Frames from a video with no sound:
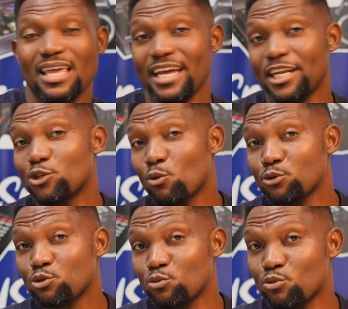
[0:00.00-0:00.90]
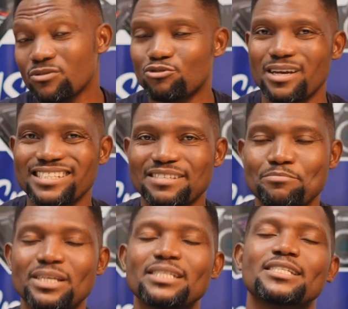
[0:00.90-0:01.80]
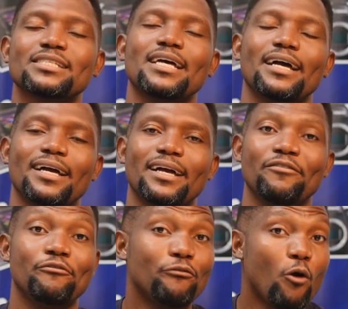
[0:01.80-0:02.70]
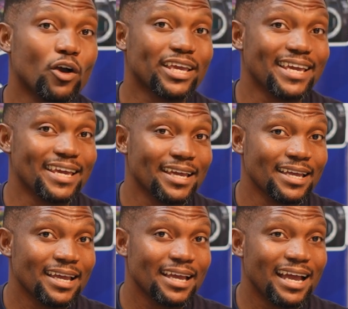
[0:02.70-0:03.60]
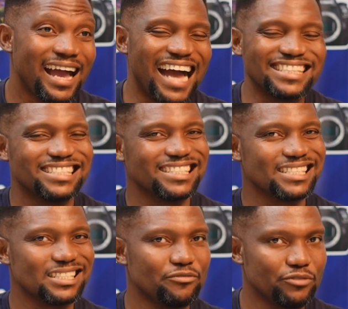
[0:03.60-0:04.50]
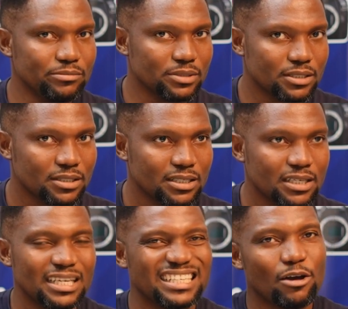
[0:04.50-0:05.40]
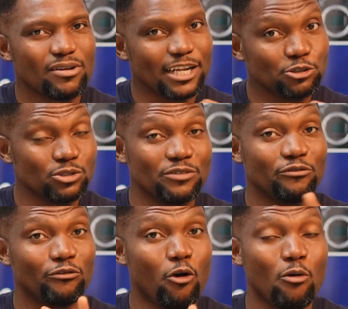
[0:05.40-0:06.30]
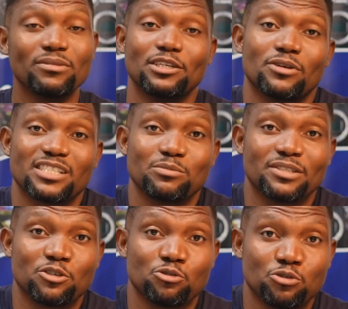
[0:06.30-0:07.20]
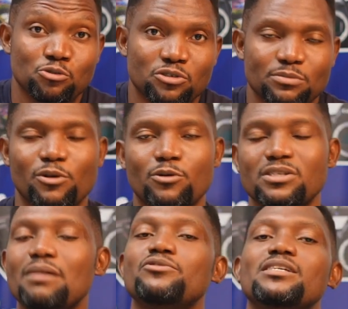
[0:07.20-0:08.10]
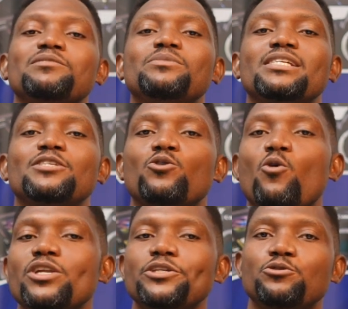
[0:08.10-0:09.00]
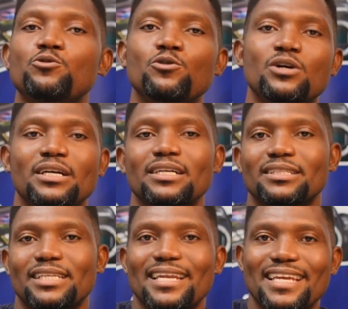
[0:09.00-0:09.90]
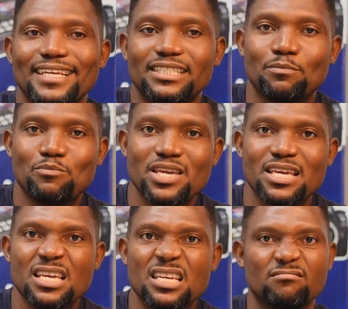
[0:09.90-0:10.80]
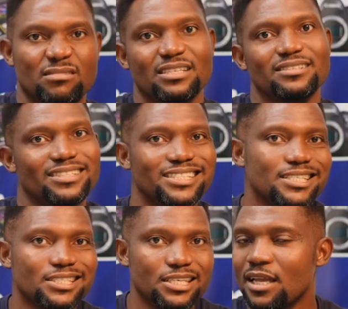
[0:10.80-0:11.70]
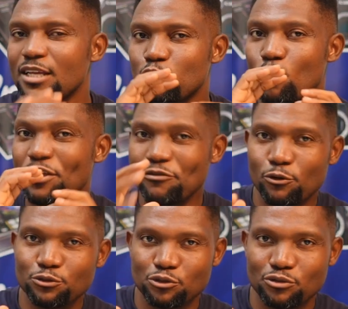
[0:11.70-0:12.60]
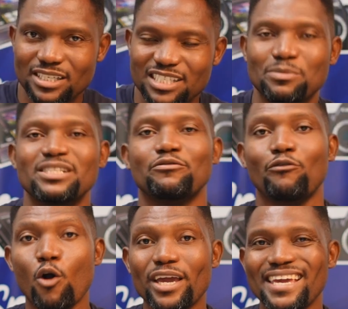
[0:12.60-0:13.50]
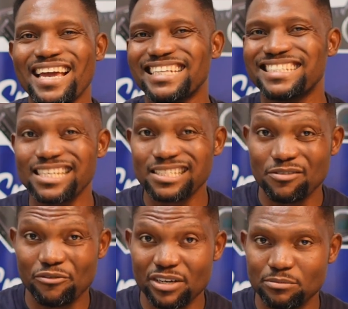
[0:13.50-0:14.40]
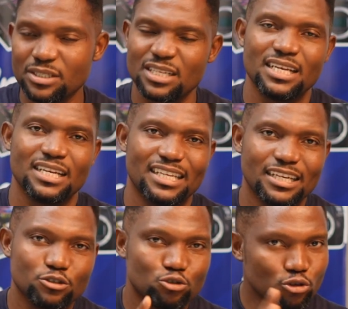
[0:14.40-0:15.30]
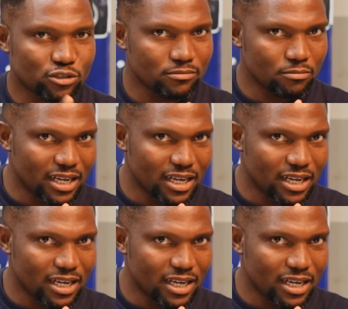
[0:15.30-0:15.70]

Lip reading: And then you want to transmit 4K at 60 frames. Now that should inform the transmitters you choose, because some transmitters only do 1080p 60. So if you want to transmit 4K at 60 frames, then those